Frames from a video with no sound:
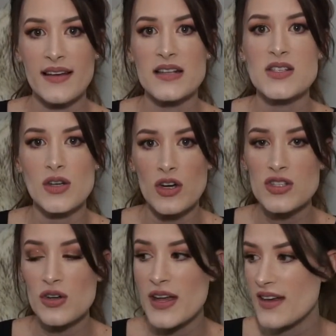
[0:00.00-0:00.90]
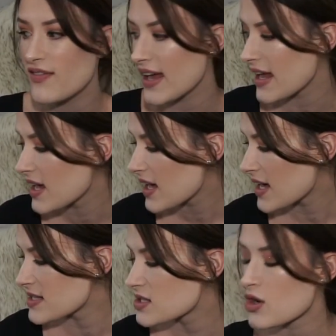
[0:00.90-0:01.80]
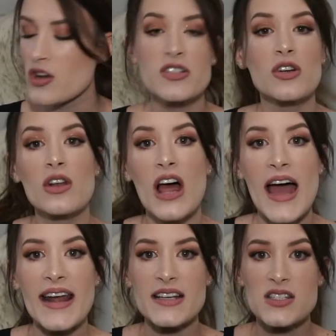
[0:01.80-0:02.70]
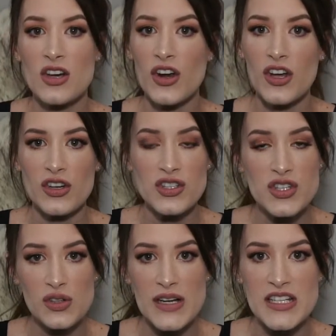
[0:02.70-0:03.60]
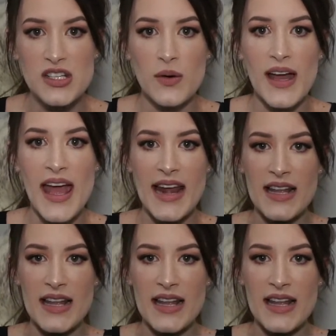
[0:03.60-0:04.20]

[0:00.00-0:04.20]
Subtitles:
It's not too heavy, it's not too light, it's got a good stretch to it, and